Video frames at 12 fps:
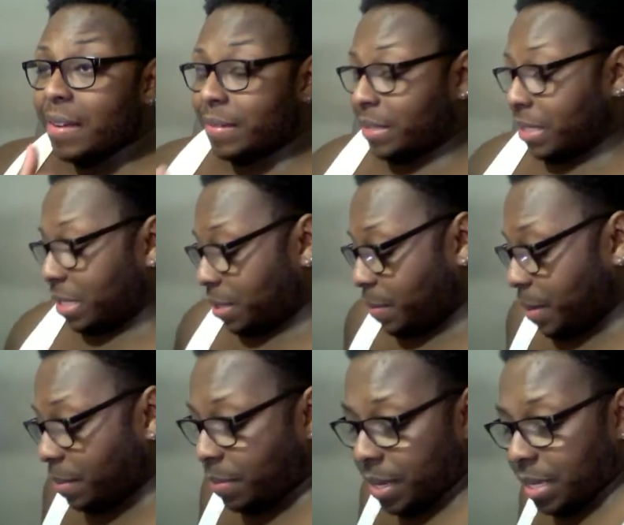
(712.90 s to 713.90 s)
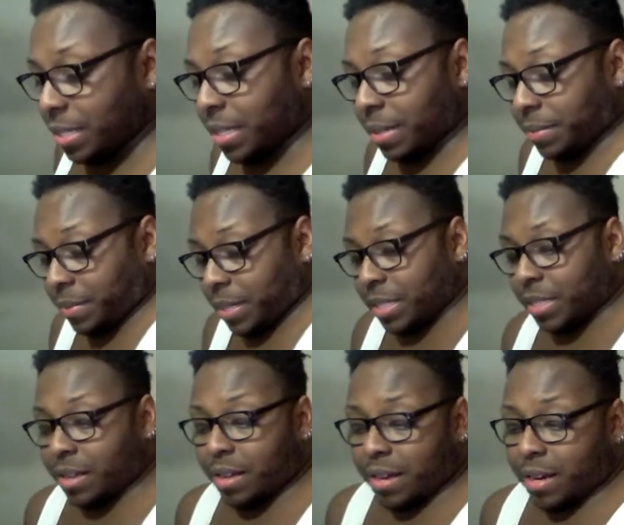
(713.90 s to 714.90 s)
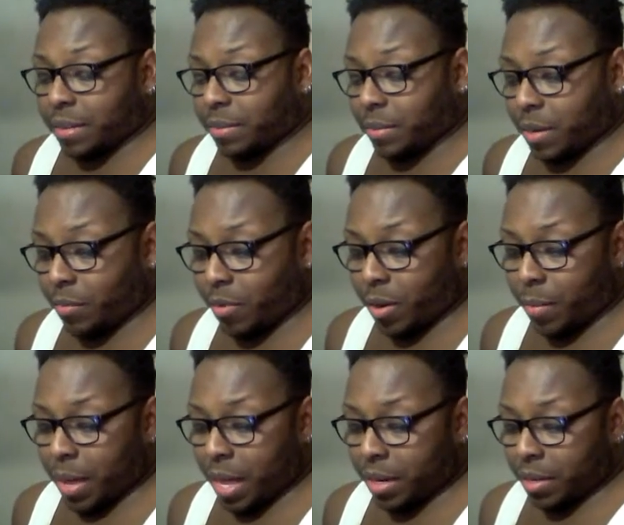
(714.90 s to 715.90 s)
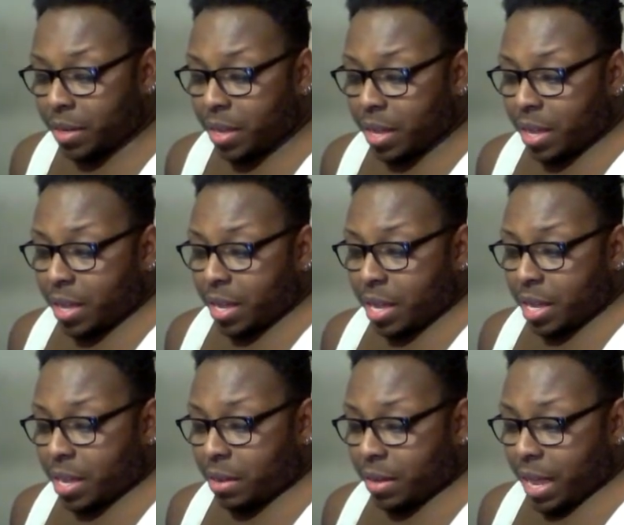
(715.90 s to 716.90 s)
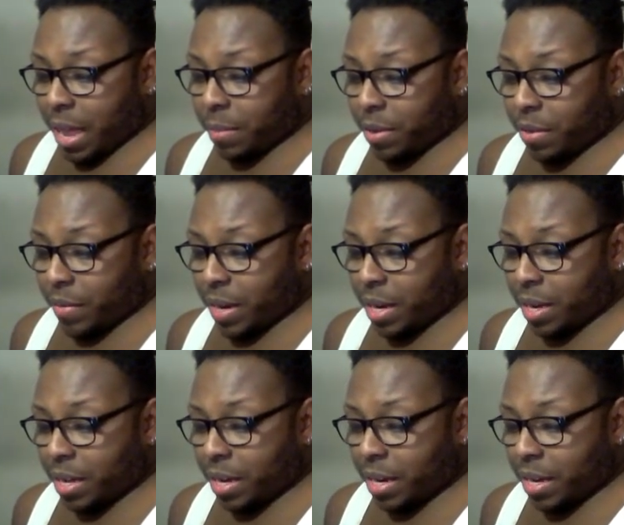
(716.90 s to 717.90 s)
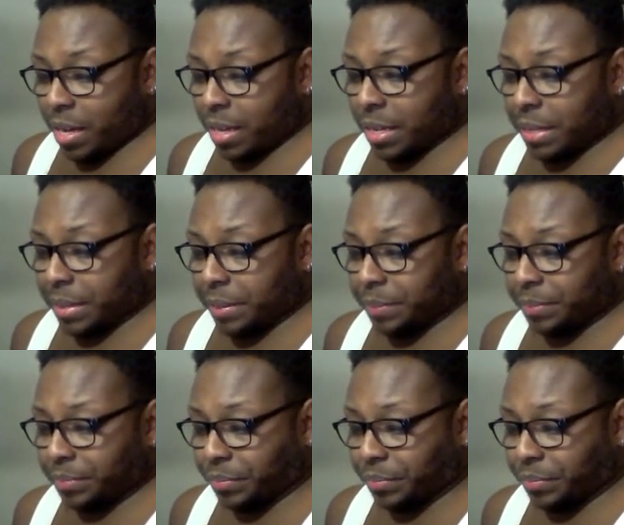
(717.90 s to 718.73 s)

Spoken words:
She's been busy. Bless her heart. What a role model. Okay, moving on.